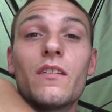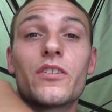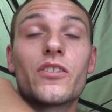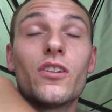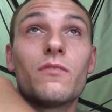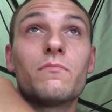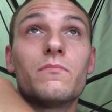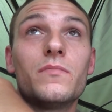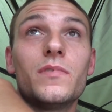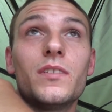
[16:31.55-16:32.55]
up the shop,
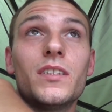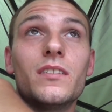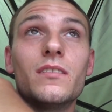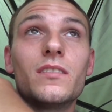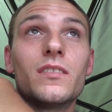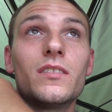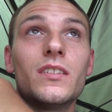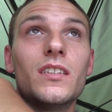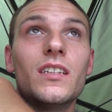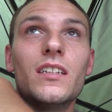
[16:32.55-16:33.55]
and
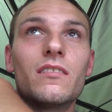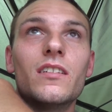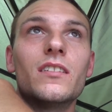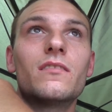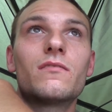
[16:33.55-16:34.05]
you're literally